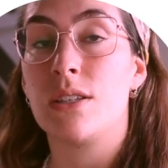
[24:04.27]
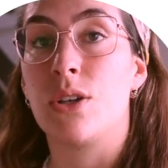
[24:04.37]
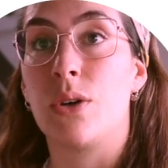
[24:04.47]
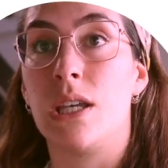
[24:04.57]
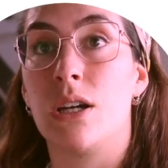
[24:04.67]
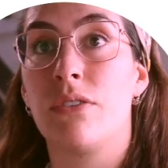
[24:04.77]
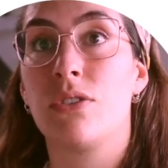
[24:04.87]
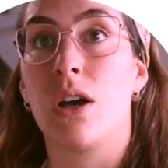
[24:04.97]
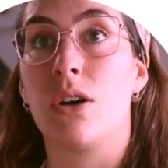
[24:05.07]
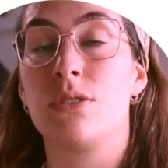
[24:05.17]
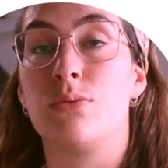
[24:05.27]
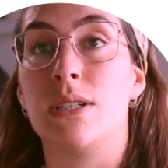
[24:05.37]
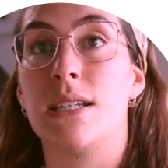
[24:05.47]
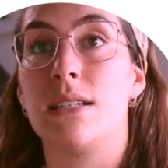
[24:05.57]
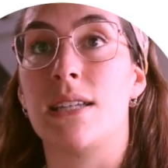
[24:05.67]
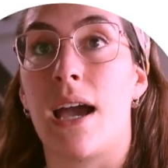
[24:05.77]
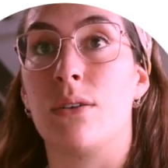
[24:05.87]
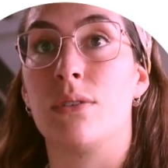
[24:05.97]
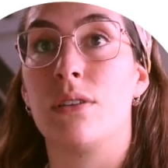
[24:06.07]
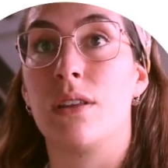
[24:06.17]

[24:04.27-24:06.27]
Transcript: So here I've got written down